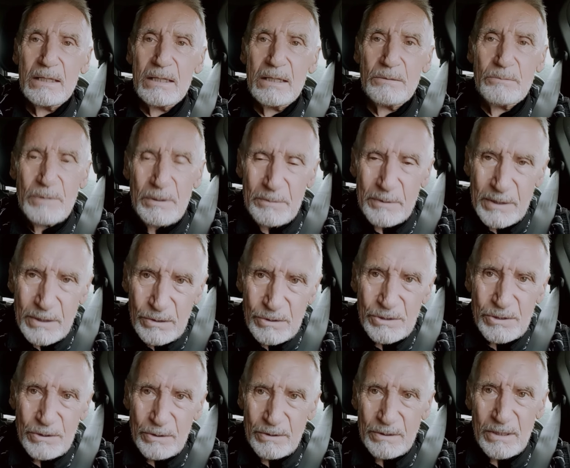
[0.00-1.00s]
And we were
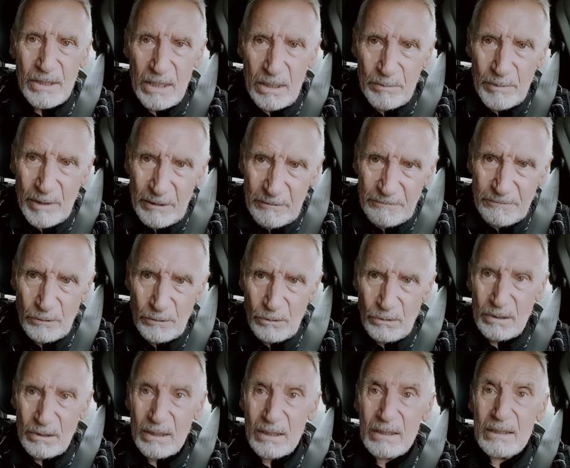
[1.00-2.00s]
concerned that he might fall